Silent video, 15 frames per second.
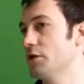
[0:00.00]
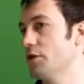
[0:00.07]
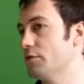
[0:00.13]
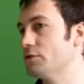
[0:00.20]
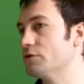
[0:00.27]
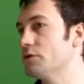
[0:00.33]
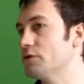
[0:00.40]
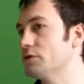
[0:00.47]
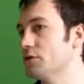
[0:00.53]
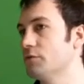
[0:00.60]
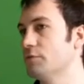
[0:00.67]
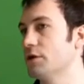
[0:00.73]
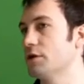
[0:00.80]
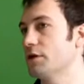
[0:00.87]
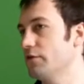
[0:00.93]
The only restriction
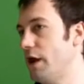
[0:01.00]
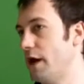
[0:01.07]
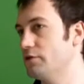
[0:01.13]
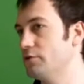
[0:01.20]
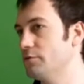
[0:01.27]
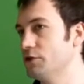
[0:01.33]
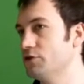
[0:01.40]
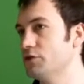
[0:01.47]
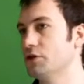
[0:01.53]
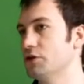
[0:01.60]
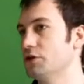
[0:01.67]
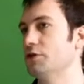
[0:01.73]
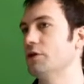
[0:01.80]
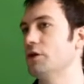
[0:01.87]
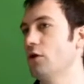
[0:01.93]
can be kind of
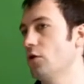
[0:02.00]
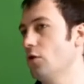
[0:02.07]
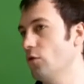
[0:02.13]
attribution